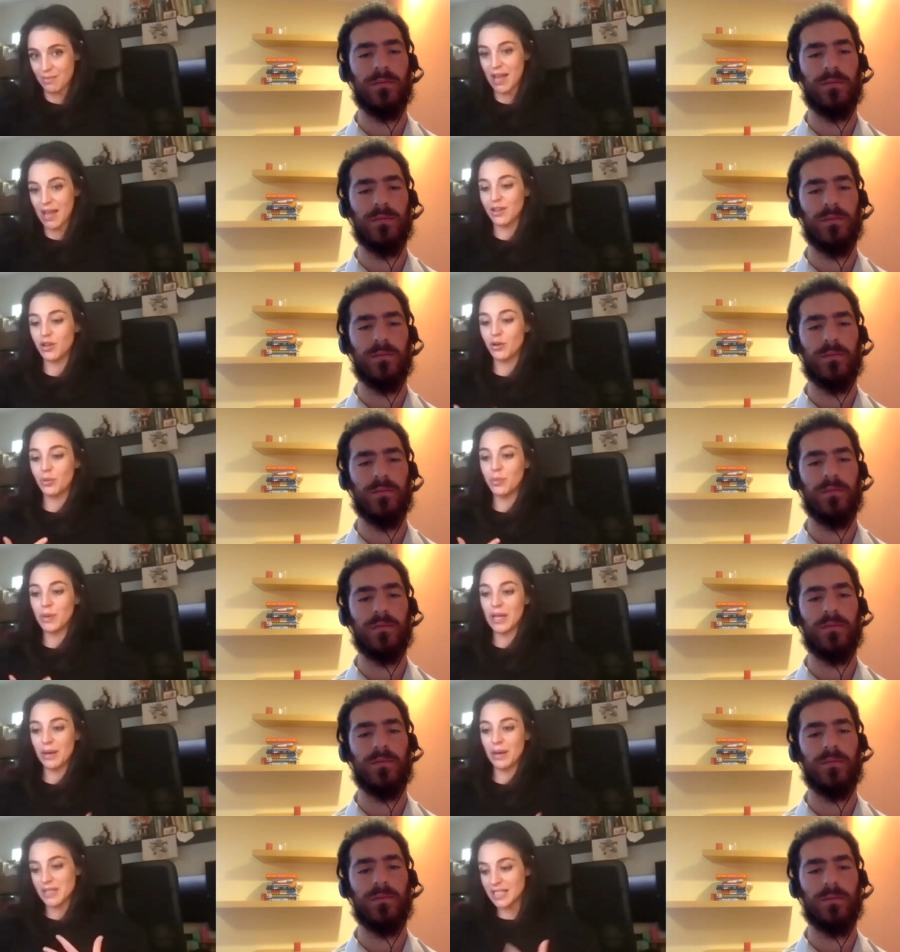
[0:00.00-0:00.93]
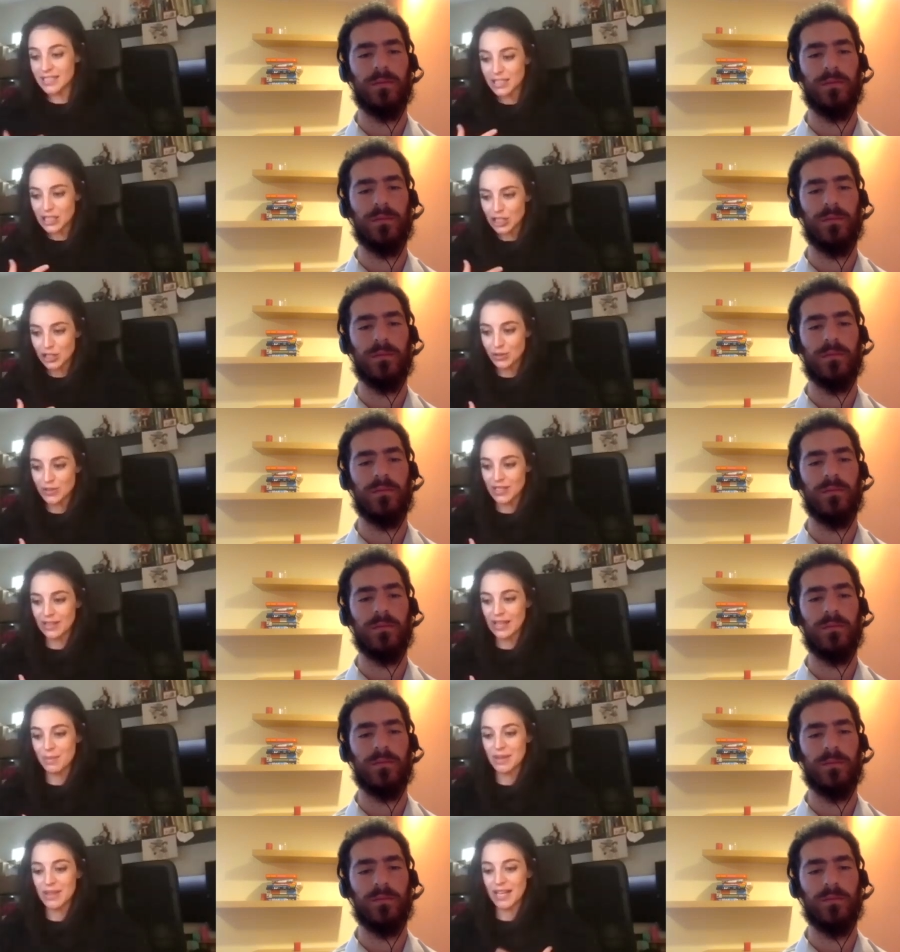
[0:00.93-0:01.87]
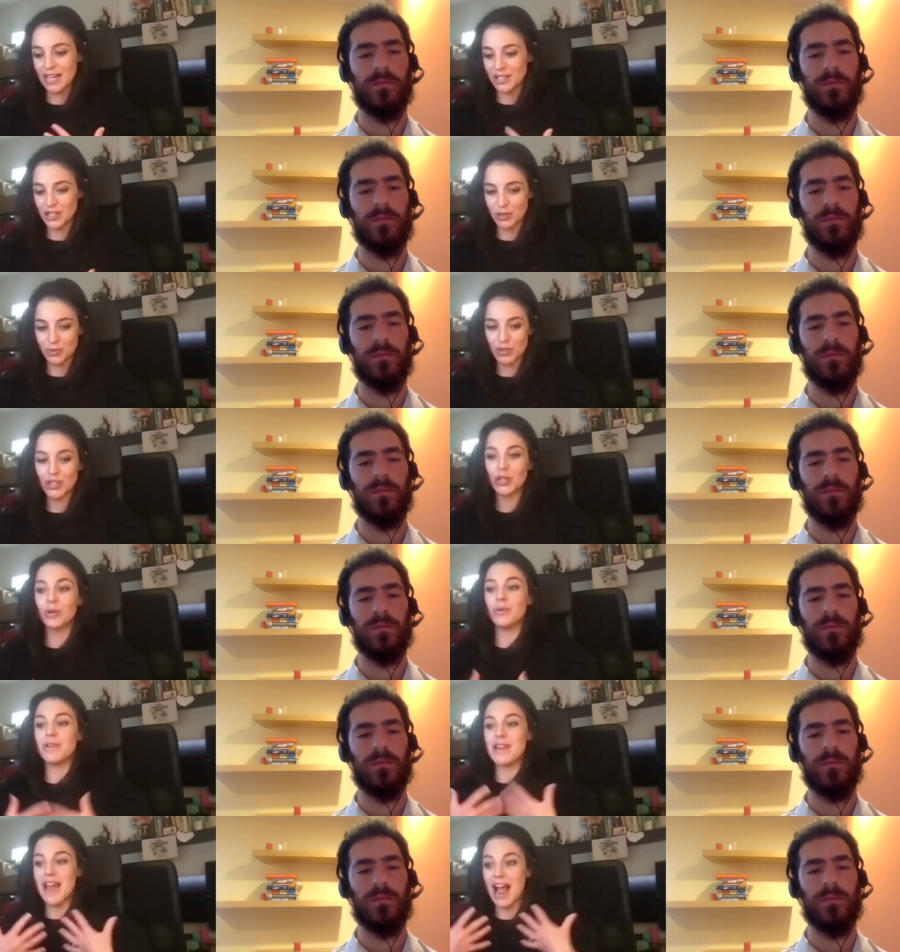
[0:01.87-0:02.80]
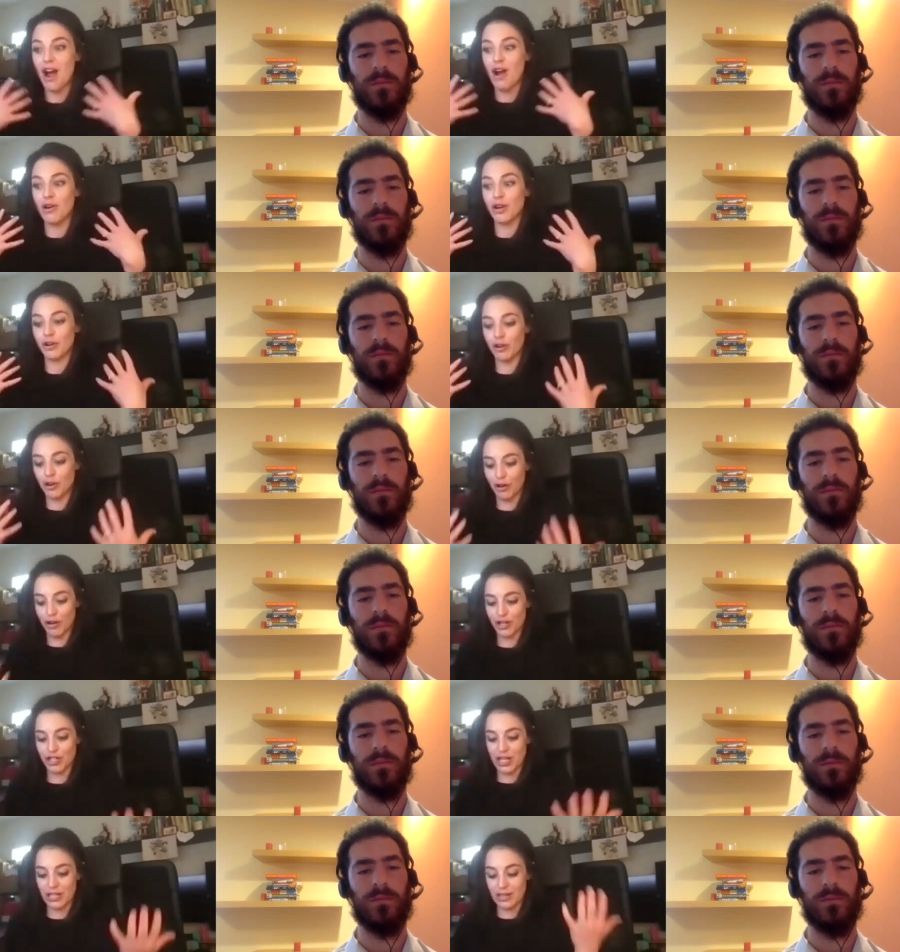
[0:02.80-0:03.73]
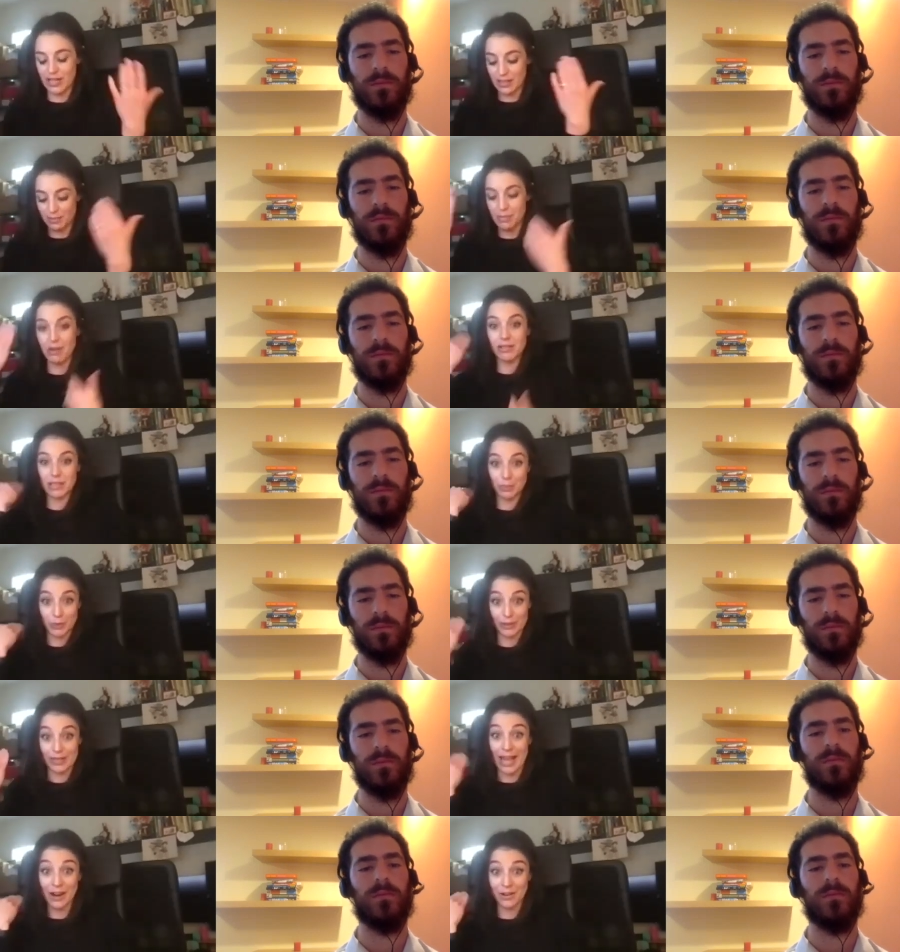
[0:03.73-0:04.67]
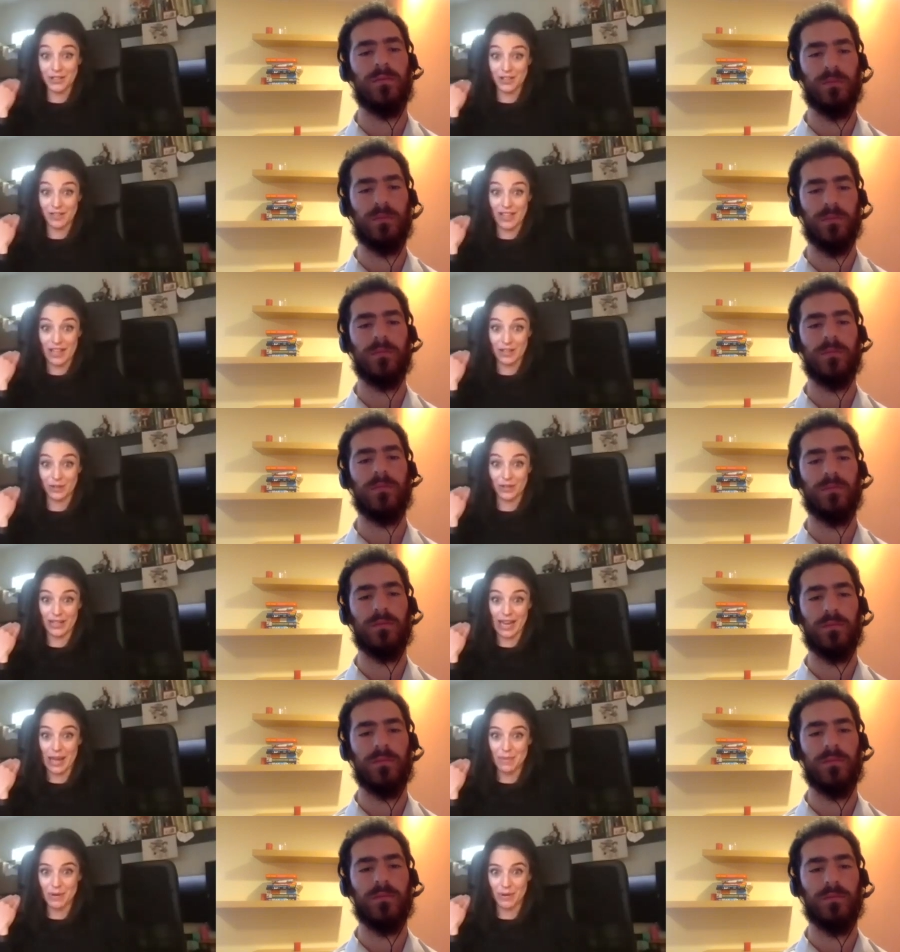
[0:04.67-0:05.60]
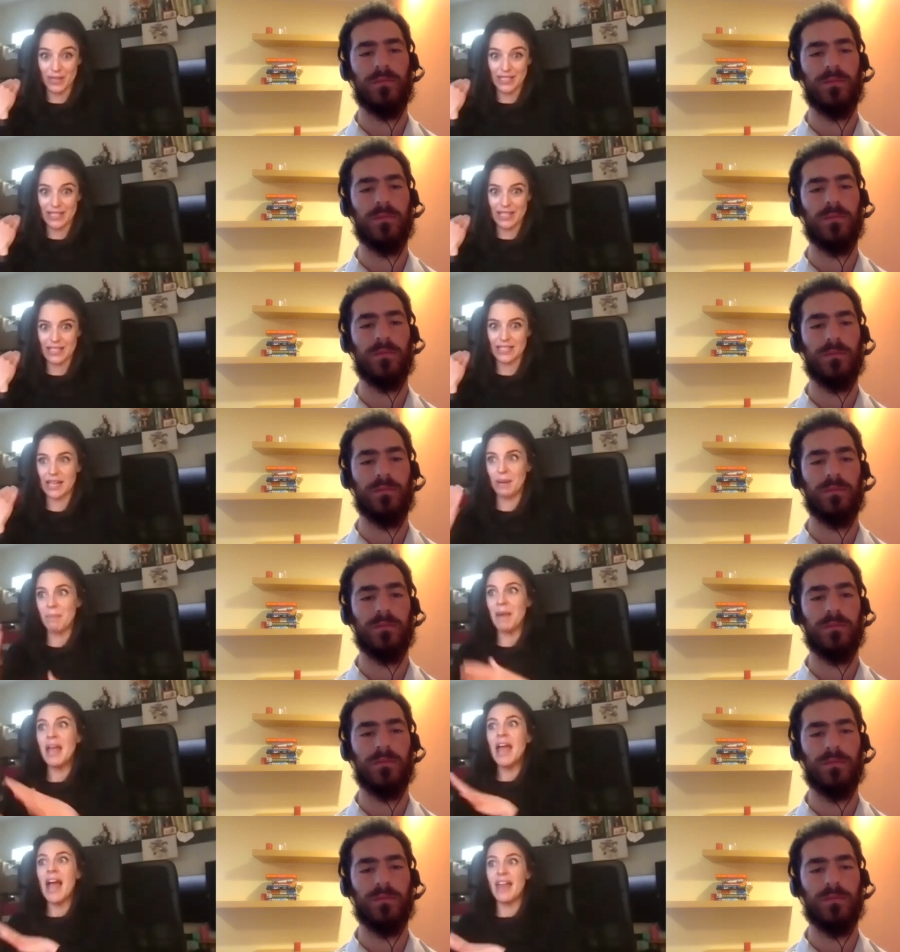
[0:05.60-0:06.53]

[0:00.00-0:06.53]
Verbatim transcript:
Speaker 1: and you'll become addicted to using them. And then as you do, now you're nourishing these multiple layers of the endocannabinoid system.